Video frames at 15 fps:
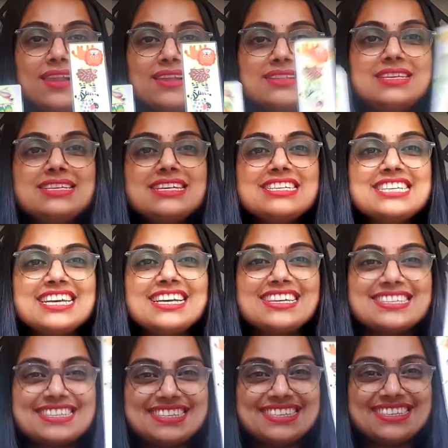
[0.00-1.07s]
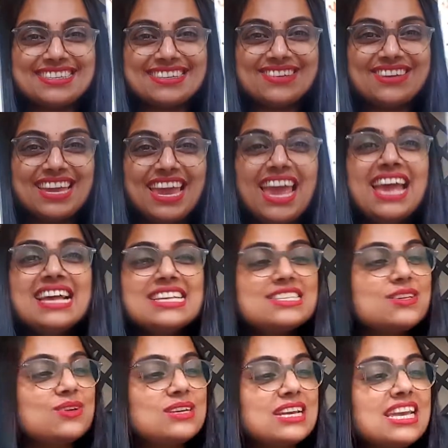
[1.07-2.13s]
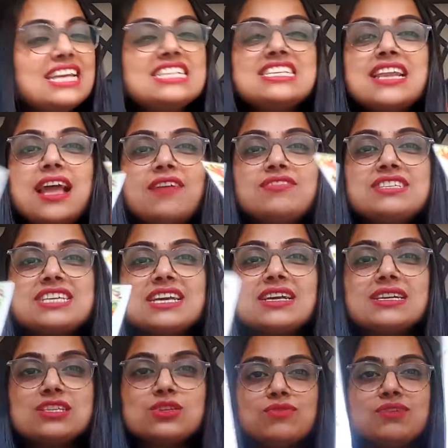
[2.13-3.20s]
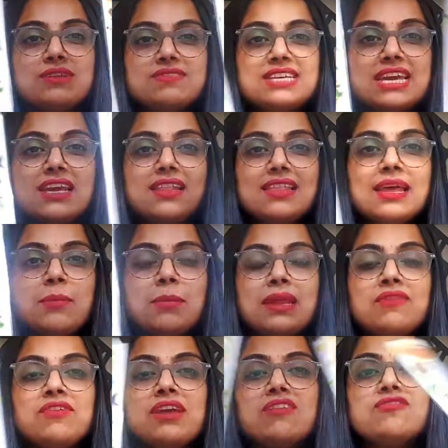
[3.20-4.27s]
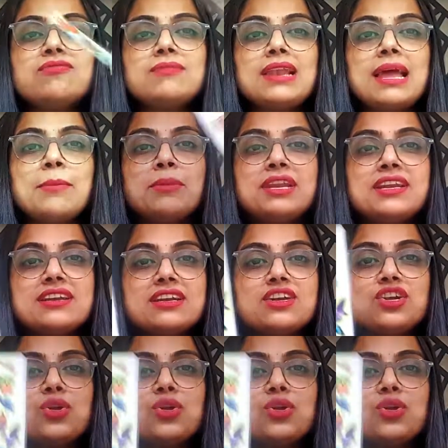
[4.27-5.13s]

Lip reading: These are stickers. Okay, so kids love stickers, have taken them and we have laminated.